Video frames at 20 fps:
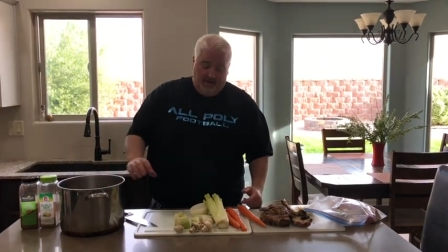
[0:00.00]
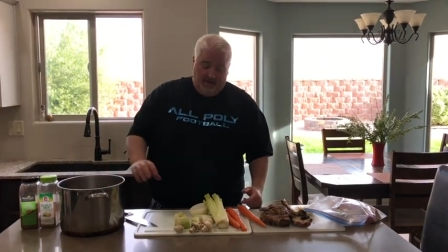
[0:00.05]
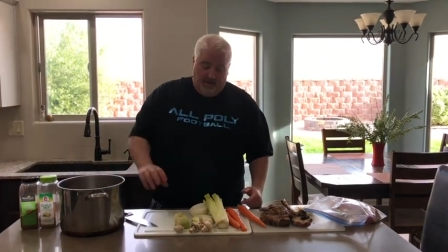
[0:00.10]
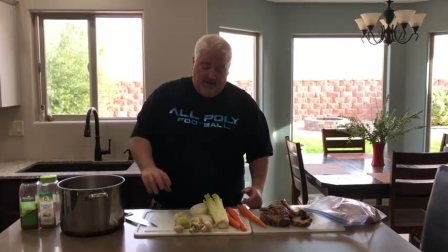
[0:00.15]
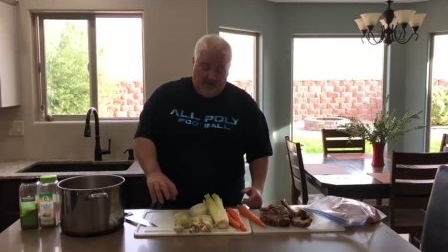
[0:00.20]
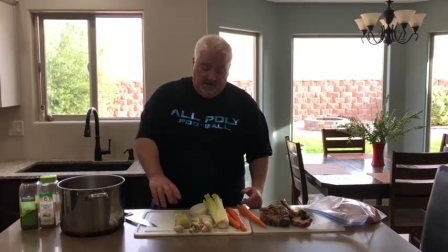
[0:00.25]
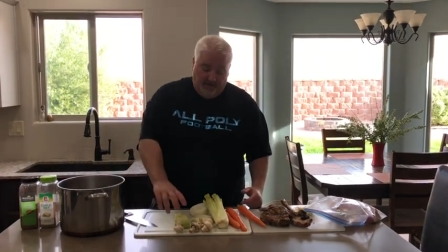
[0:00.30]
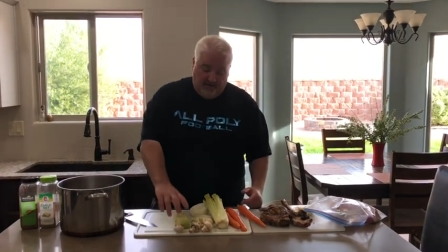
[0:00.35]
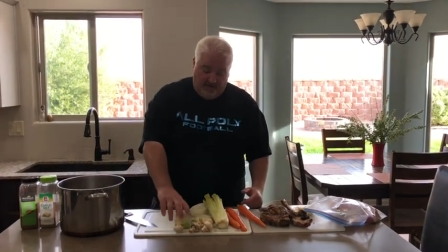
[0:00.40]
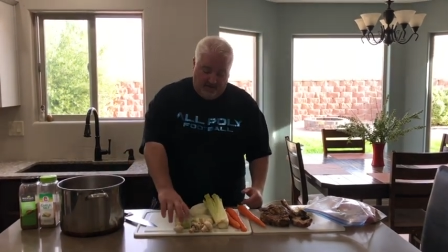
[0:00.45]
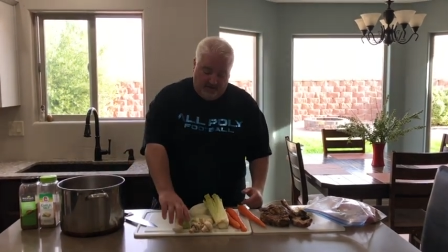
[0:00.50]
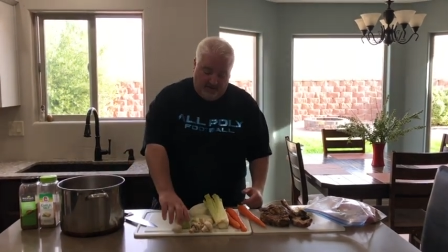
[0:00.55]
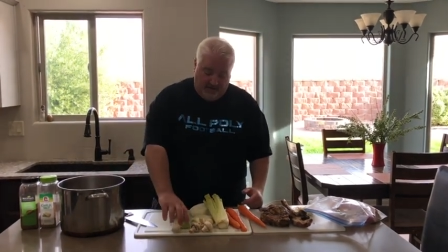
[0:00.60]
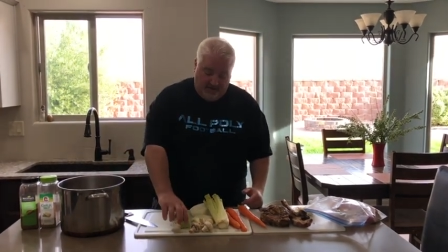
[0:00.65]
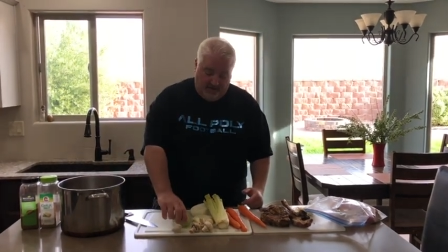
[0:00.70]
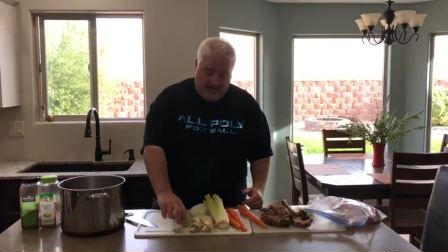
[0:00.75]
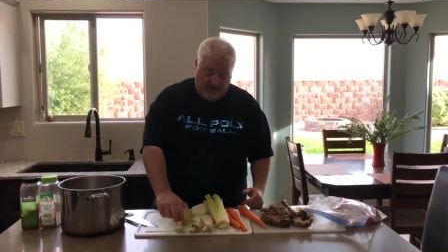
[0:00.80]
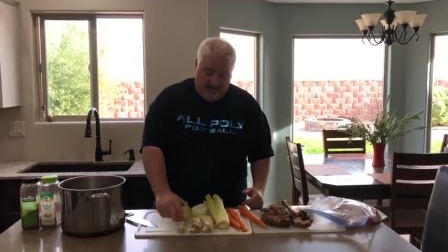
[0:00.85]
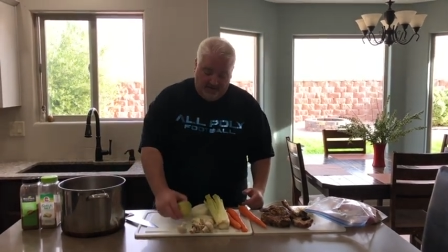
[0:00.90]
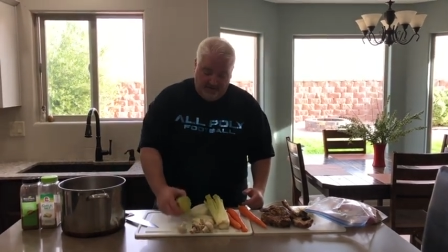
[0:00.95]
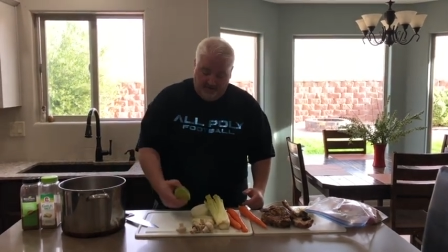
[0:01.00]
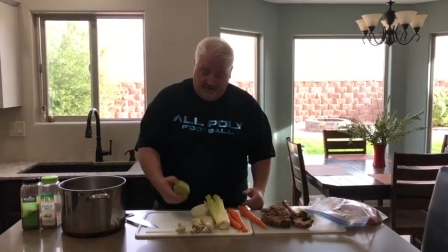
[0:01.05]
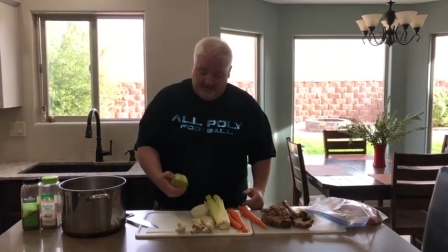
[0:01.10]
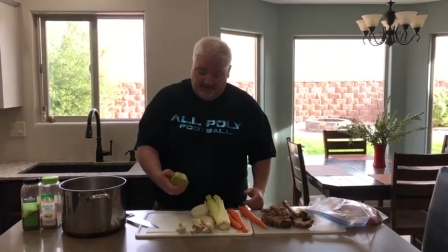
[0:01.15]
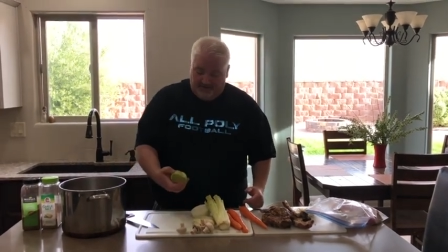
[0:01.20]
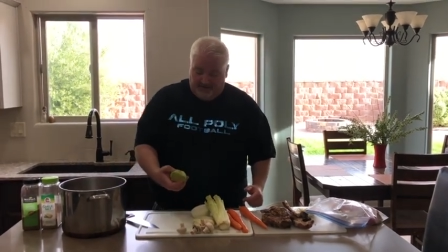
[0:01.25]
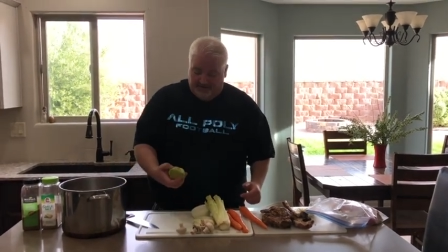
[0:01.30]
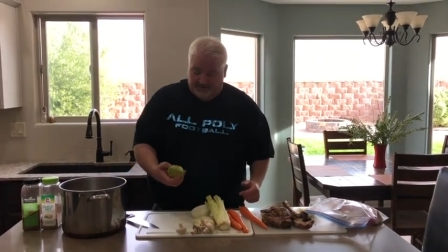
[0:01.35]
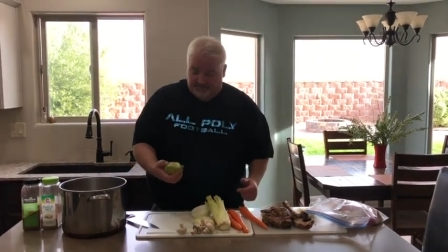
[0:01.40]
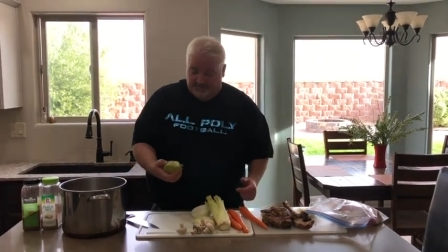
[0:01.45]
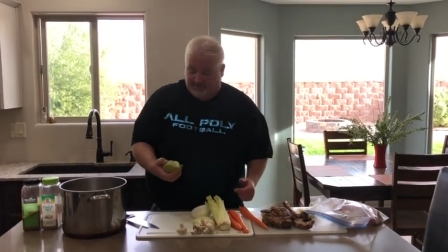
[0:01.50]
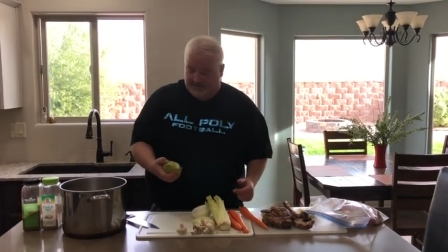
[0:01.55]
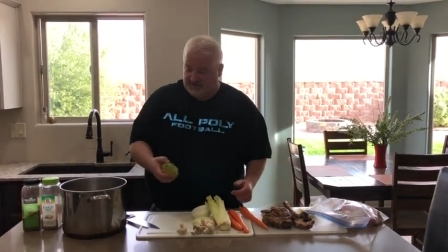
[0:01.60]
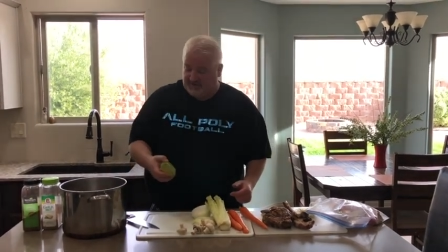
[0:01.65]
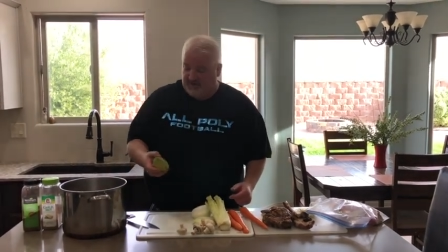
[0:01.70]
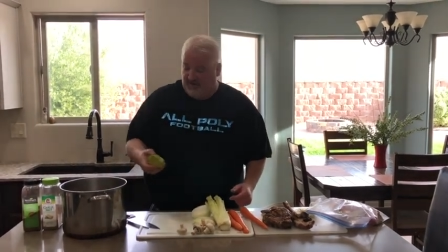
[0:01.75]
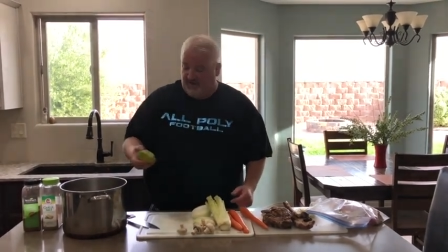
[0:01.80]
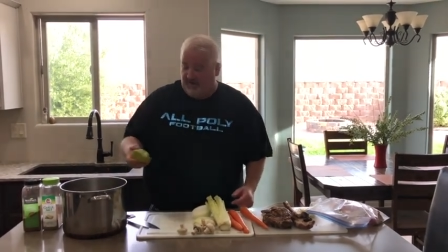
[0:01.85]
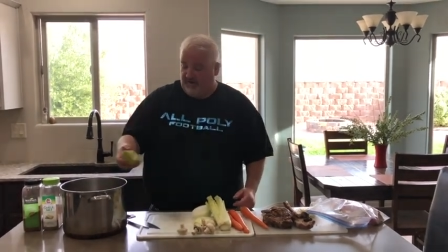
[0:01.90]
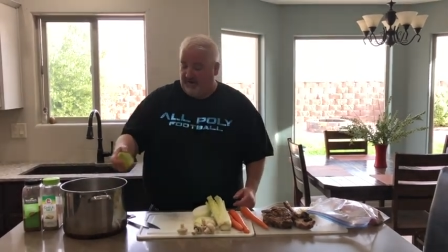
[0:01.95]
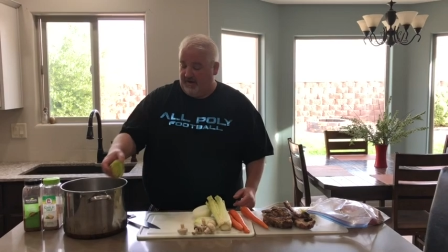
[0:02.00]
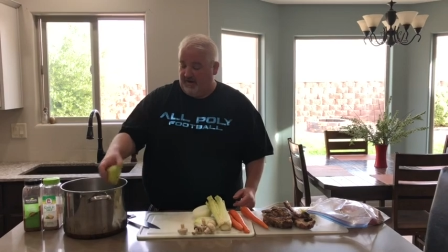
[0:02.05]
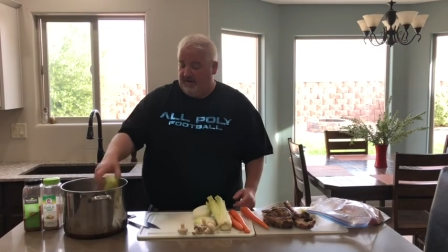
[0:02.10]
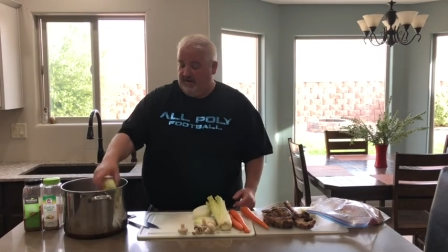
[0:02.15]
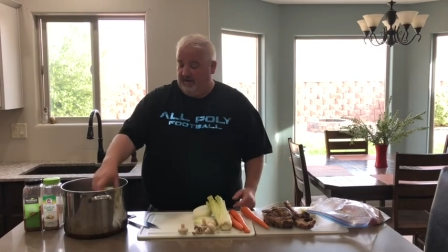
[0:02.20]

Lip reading: and I've got some celery,